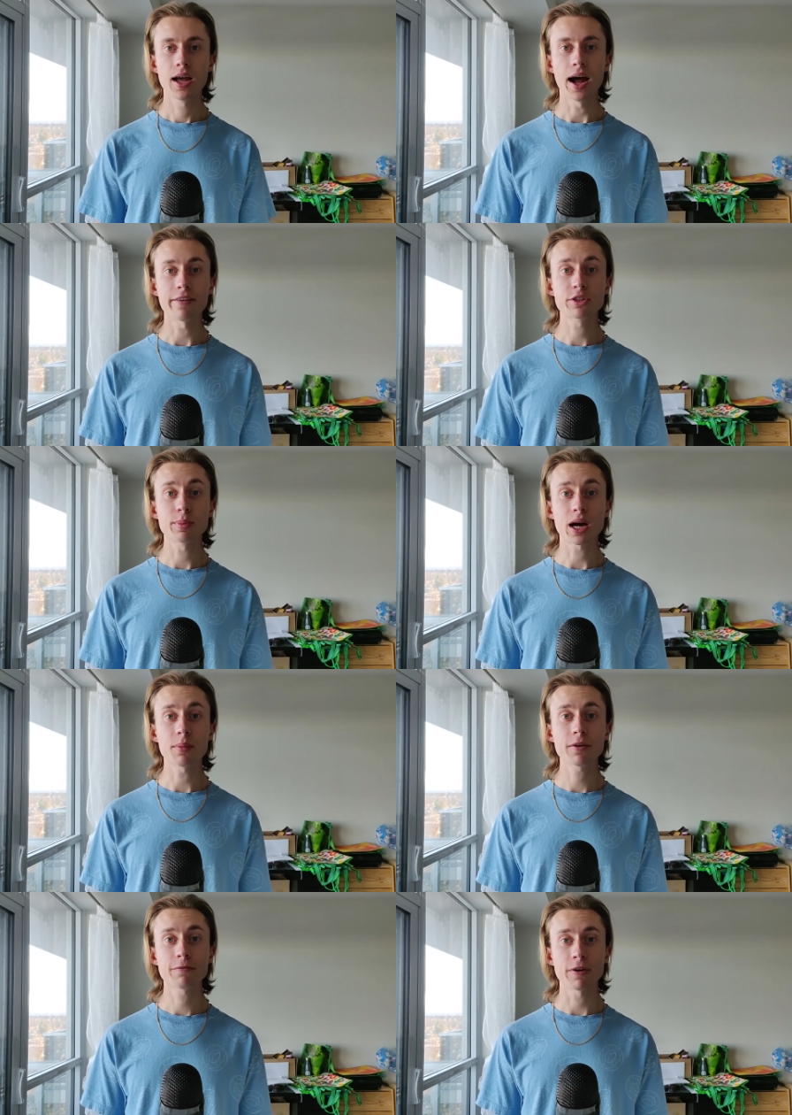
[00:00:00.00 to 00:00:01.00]
After
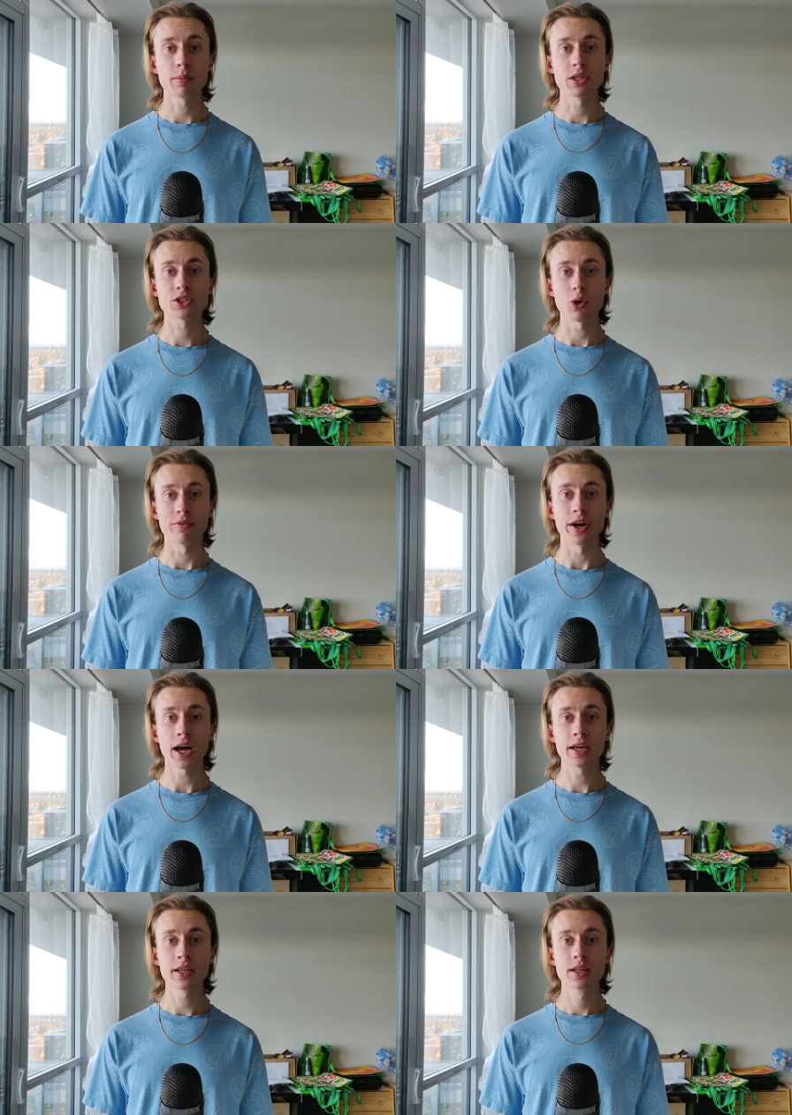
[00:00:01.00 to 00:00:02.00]
becoming famous
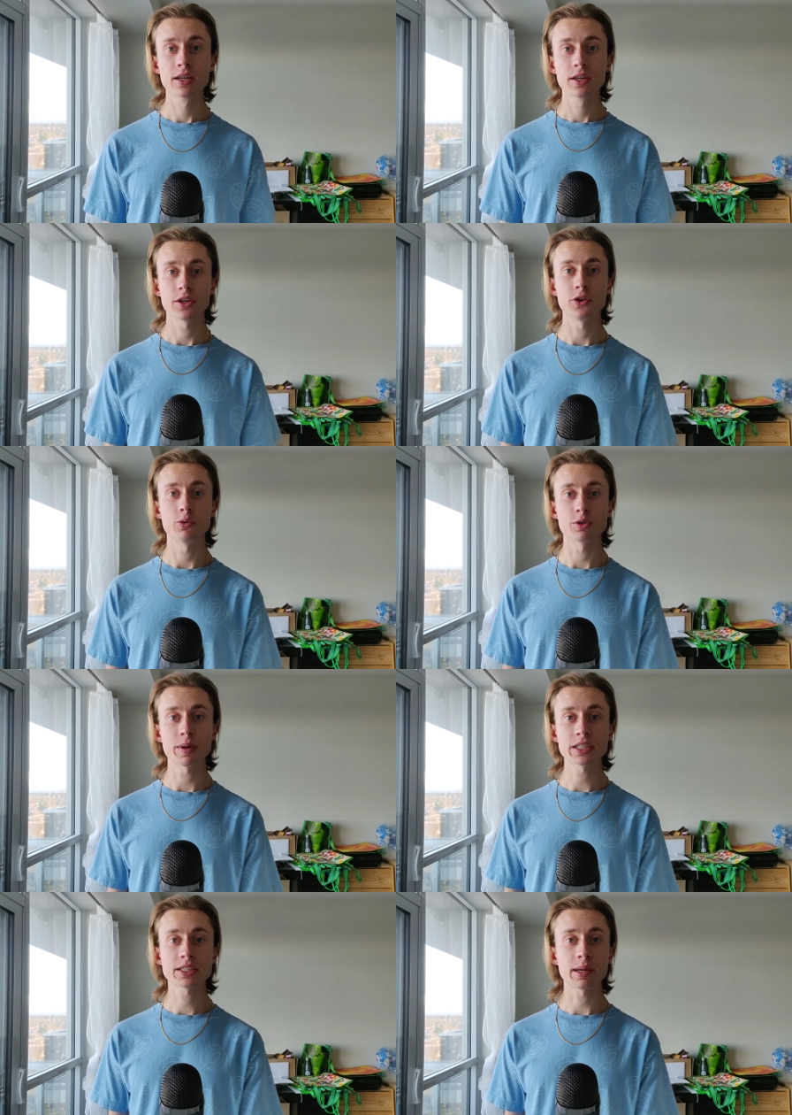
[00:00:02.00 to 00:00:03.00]
overnight, he was
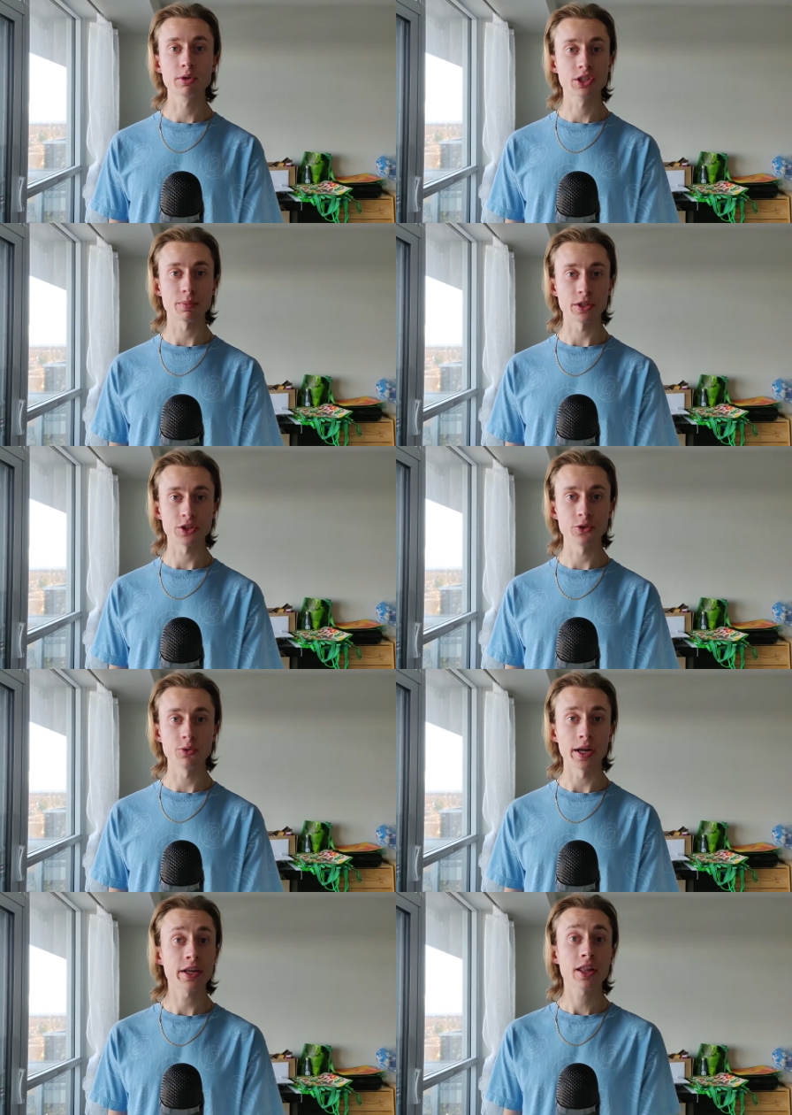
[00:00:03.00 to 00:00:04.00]
basically able to pursue
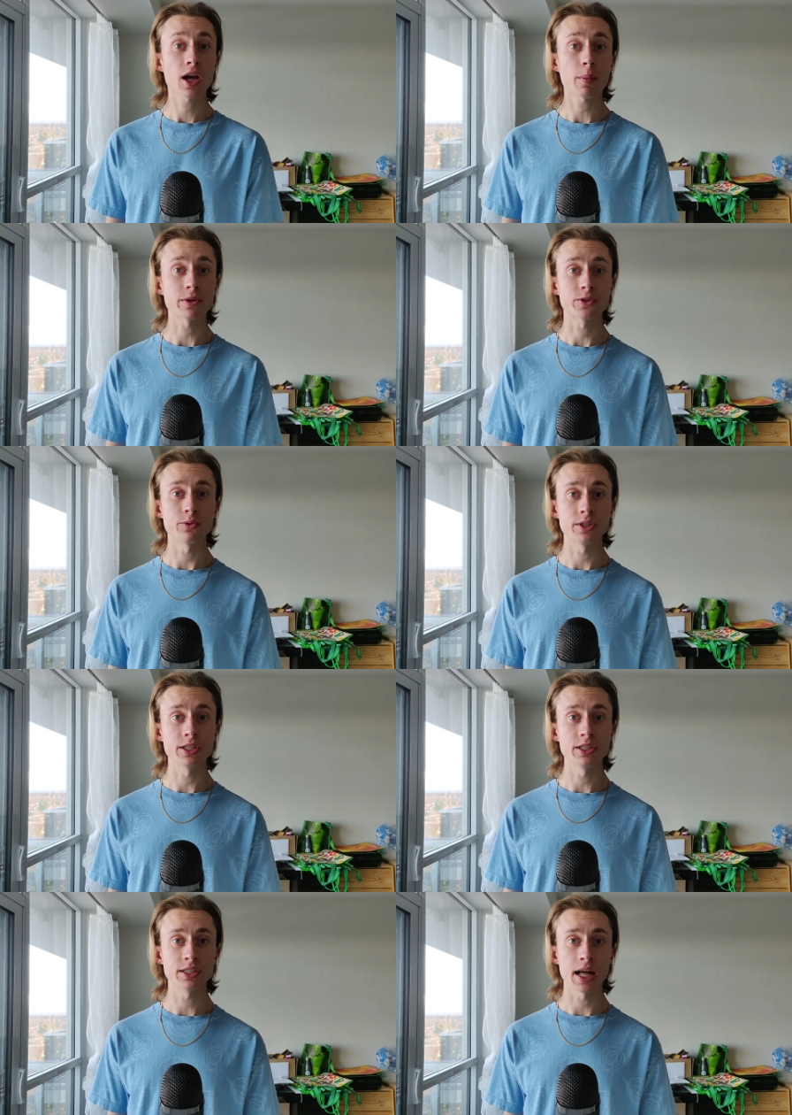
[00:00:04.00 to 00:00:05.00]
any of the
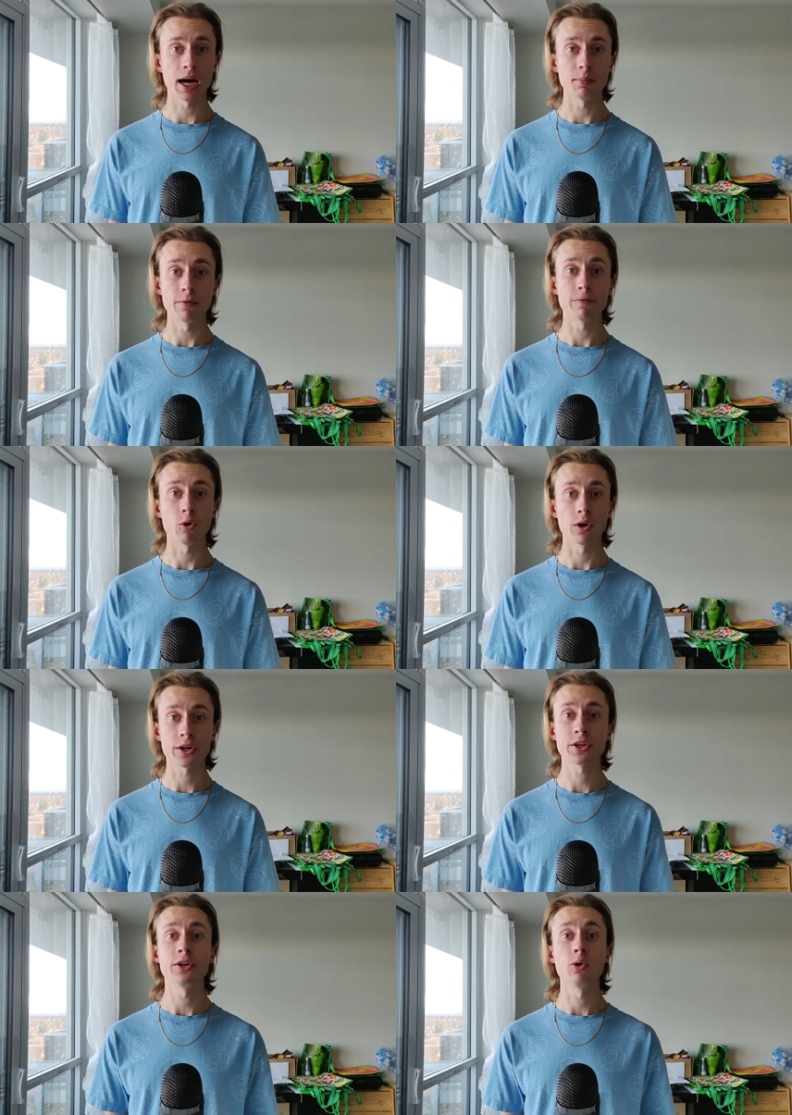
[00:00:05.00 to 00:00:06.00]
opportunities that before
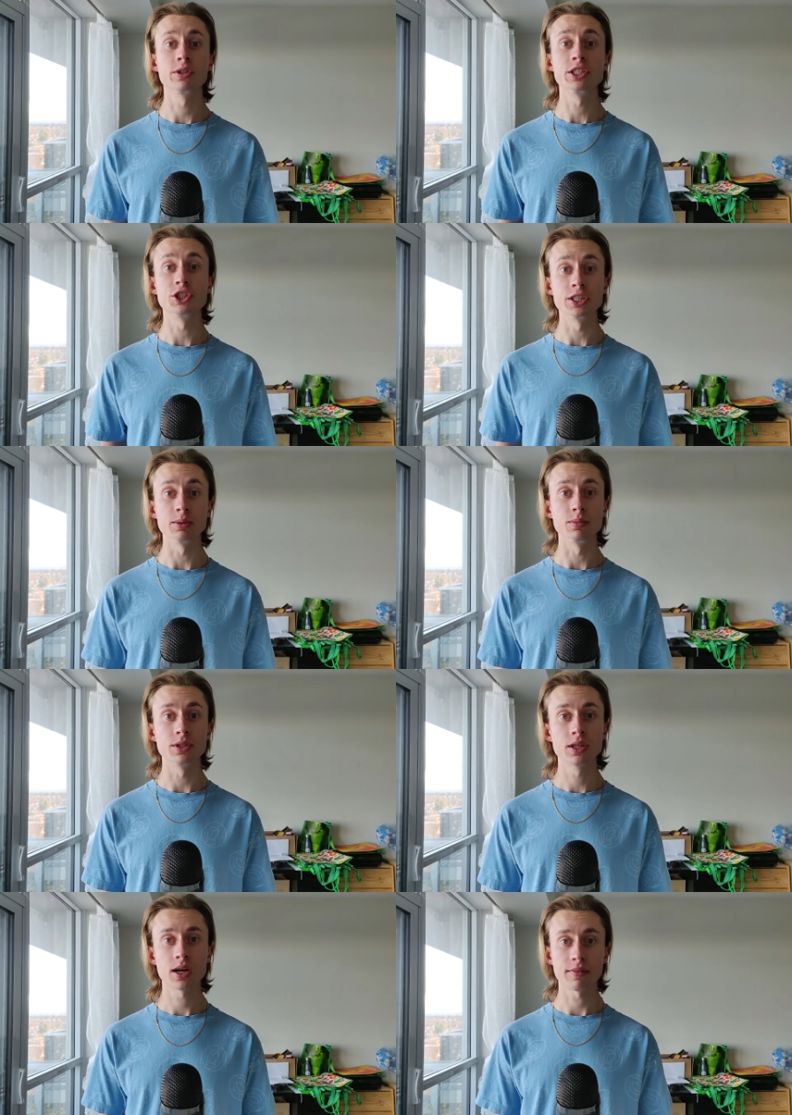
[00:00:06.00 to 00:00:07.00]
he'd only dreamed
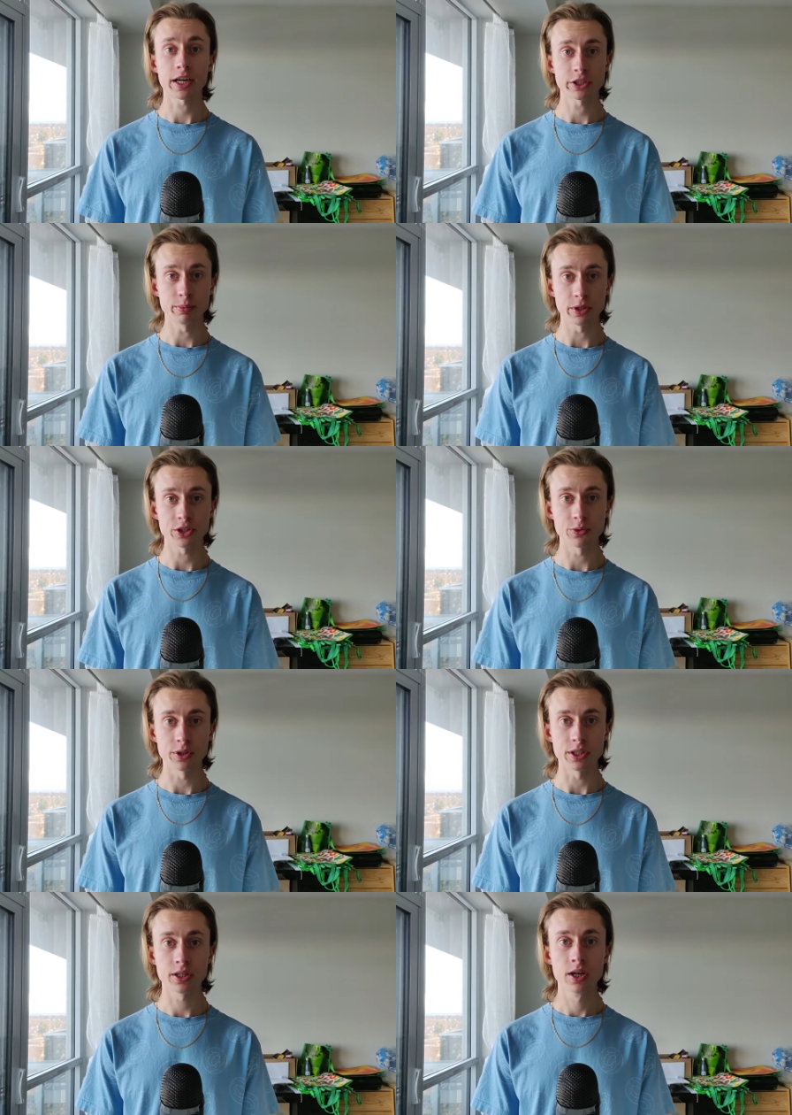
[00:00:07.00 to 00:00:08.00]
of actually pursuing.